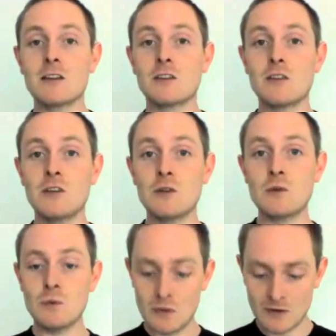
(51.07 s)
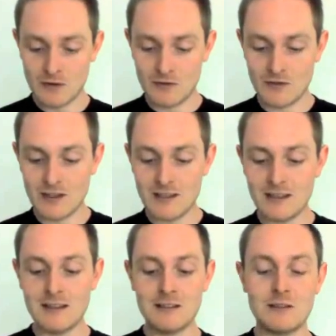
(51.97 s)
Q, V,
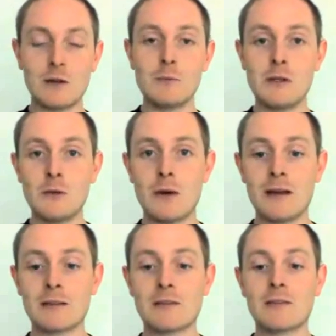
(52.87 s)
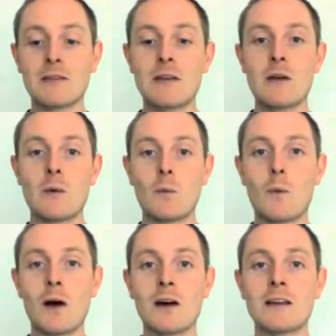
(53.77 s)
W, X,
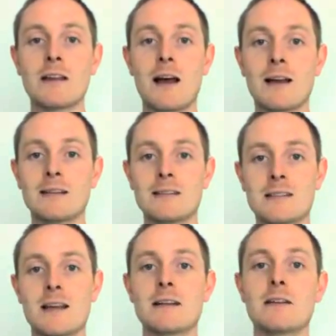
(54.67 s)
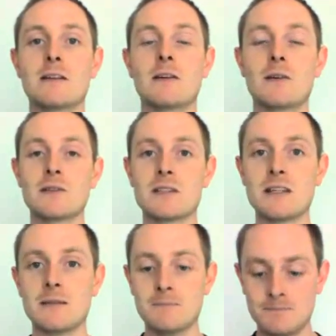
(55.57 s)
Y, and Z, or Z.